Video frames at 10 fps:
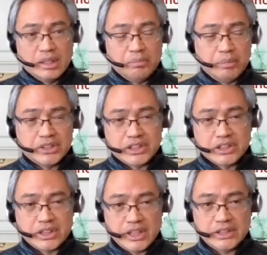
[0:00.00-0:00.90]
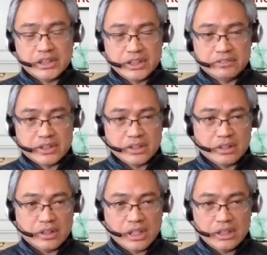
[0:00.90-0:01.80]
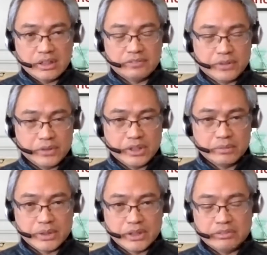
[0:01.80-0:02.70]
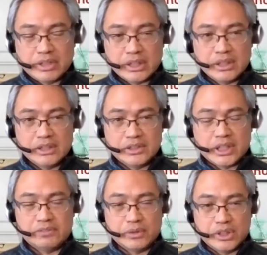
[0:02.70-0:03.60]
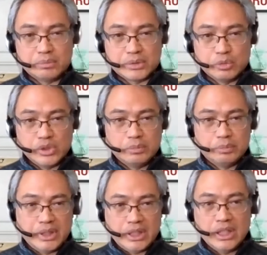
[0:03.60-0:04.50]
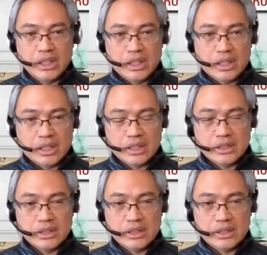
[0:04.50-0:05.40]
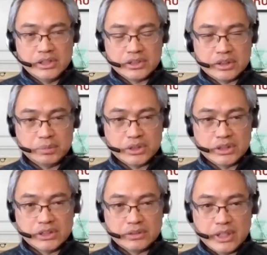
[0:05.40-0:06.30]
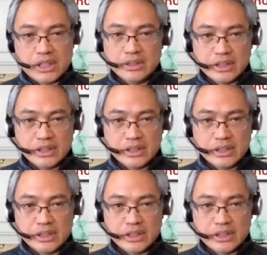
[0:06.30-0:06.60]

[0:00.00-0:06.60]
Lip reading: message Hazel, give her a call. Her phone number, direct cell phone number will be on the description as well.